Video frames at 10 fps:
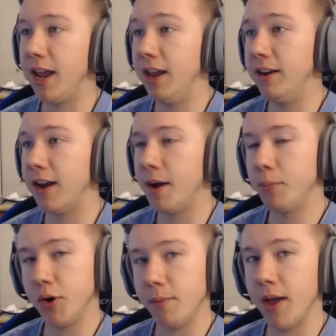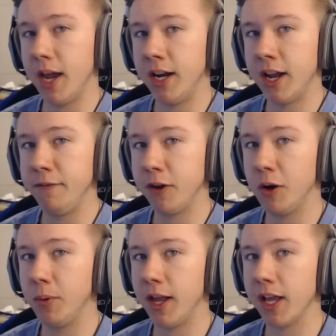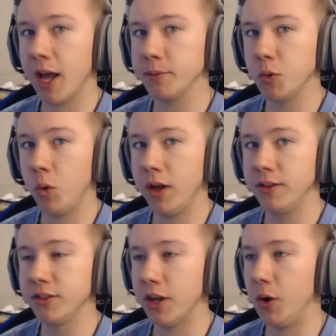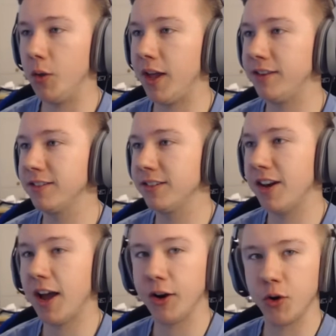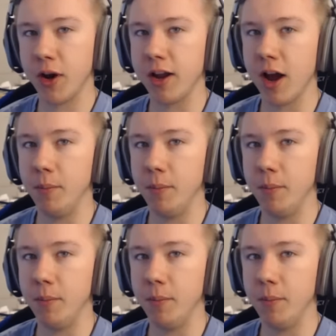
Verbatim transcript: and I'm pretty bad at knifing on Black Ops 1, so that's not a great